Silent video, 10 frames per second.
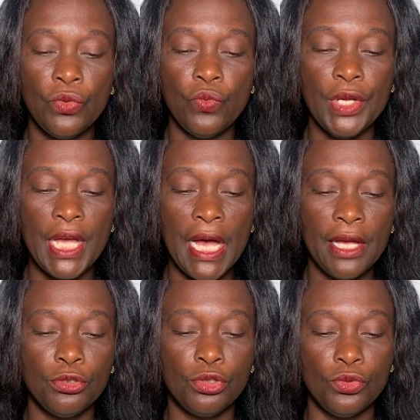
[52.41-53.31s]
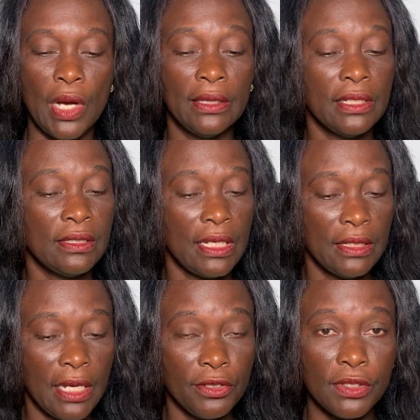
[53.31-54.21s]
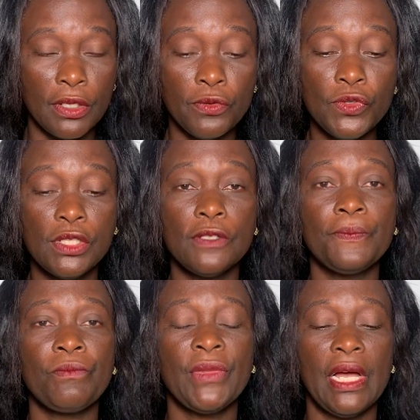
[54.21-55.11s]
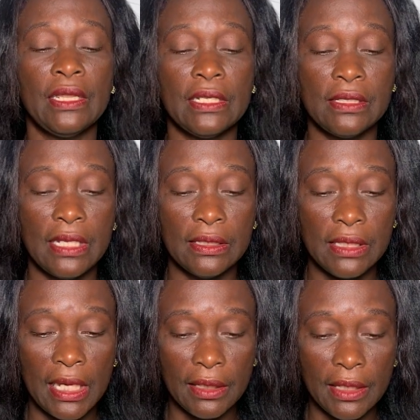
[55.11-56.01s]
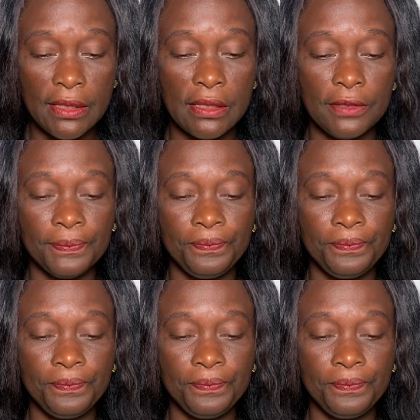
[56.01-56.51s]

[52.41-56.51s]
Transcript: we are to understand ourselves, understand others,